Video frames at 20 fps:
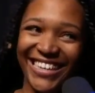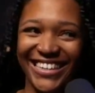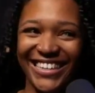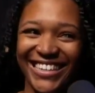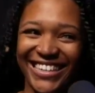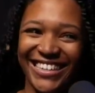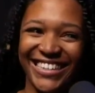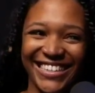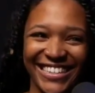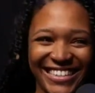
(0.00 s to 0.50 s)

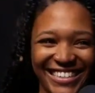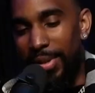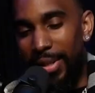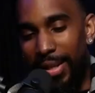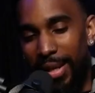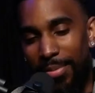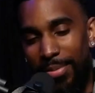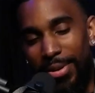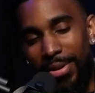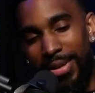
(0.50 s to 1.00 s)
All right, we
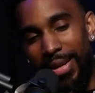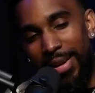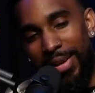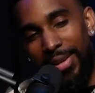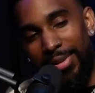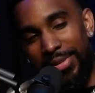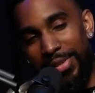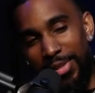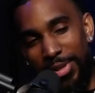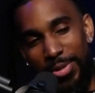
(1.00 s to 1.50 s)
come on. Now you
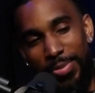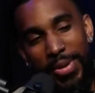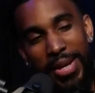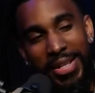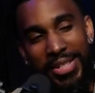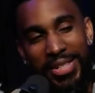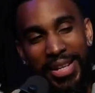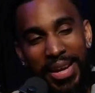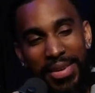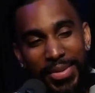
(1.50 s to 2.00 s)
go
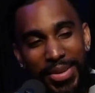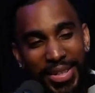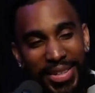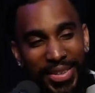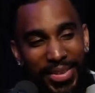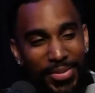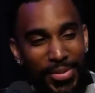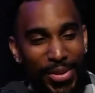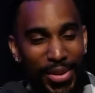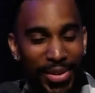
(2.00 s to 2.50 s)
disrespect Jamie.
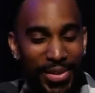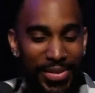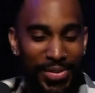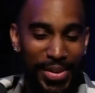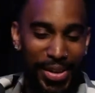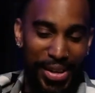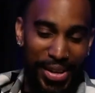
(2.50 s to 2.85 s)
Come on, man.